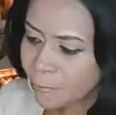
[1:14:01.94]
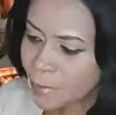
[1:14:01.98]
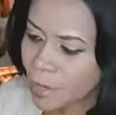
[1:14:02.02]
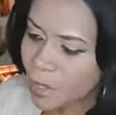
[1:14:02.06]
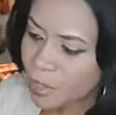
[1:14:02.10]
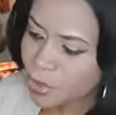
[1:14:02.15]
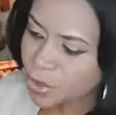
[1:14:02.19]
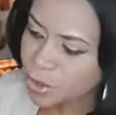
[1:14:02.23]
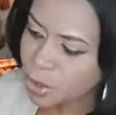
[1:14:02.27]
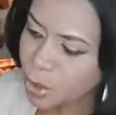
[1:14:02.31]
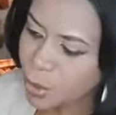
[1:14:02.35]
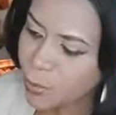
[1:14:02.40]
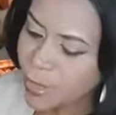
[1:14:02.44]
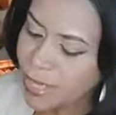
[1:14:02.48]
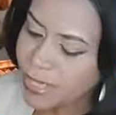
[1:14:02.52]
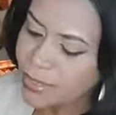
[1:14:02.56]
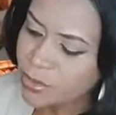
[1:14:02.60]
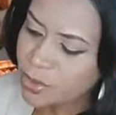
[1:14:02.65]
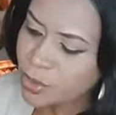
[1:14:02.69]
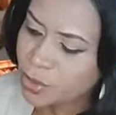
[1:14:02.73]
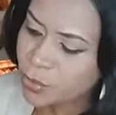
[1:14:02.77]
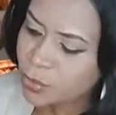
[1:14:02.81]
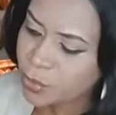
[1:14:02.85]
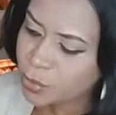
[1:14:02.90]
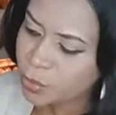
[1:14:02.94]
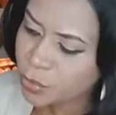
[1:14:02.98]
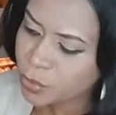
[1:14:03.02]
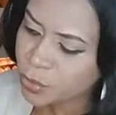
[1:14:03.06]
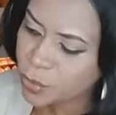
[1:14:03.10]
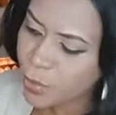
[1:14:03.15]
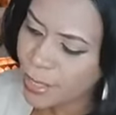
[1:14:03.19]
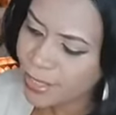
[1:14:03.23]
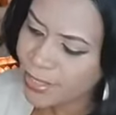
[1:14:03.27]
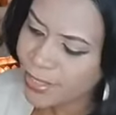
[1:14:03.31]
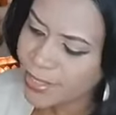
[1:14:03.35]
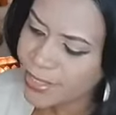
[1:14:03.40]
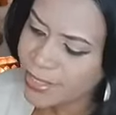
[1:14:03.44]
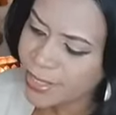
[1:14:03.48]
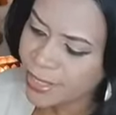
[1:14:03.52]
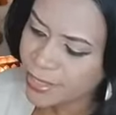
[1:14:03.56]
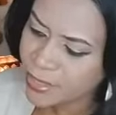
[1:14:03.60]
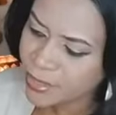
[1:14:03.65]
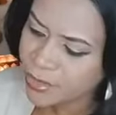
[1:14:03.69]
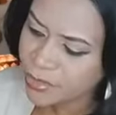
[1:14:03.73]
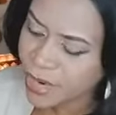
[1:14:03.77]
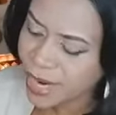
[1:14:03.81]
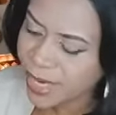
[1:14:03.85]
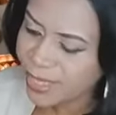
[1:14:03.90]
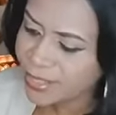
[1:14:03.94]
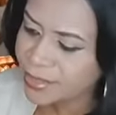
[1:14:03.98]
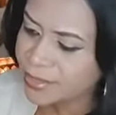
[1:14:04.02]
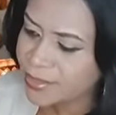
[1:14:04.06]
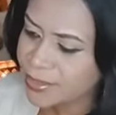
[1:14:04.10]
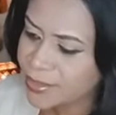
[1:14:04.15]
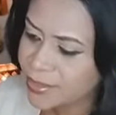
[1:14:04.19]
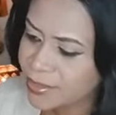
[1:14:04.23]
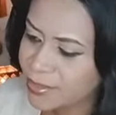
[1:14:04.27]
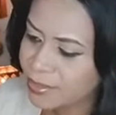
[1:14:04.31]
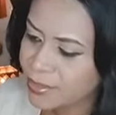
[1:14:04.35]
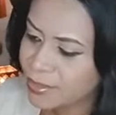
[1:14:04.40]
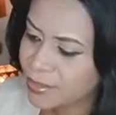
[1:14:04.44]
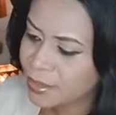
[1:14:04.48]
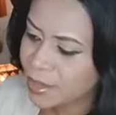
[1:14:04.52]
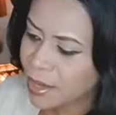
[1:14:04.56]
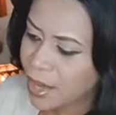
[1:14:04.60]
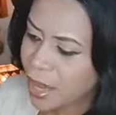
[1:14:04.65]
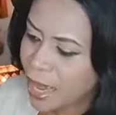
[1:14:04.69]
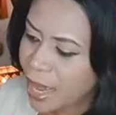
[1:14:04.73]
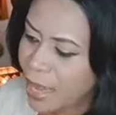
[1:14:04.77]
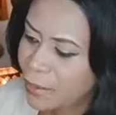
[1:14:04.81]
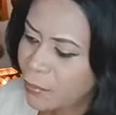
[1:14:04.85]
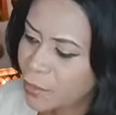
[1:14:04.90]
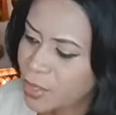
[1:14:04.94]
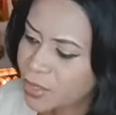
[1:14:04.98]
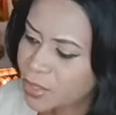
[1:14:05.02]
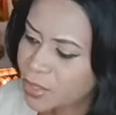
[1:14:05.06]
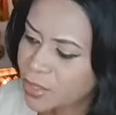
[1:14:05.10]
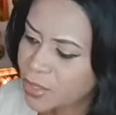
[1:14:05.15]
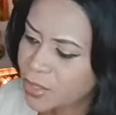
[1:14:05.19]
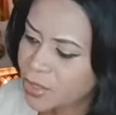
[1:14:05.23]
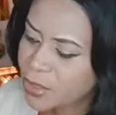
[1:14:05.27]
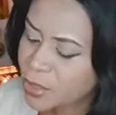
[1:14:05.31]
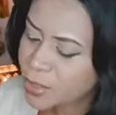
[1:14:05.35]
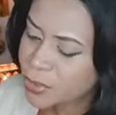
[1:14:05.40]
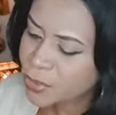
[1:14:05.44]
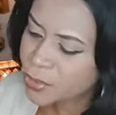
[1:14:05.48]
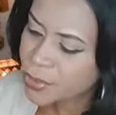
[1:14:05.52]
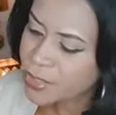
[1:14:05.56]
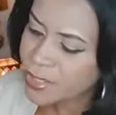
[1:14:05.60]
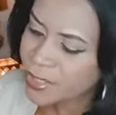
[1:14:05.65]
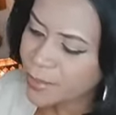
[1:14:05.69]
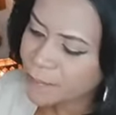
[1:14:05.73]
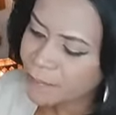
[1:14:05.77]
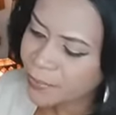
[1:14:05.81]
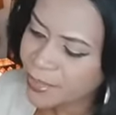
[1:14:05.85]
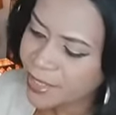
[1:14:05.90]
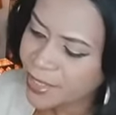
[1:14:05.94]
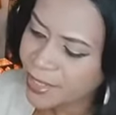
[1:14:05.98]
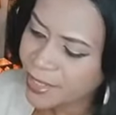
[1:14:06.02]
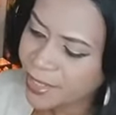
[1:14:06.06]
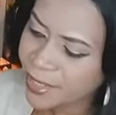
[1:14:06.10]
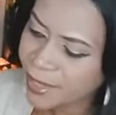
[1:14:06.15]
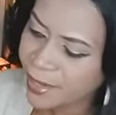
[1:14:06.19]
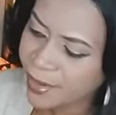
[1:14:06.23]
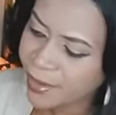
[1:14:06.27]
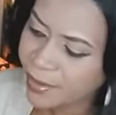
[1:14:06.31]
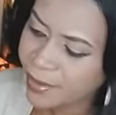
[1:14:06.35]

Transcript: Joel 2, 26, right? I want to show you something here.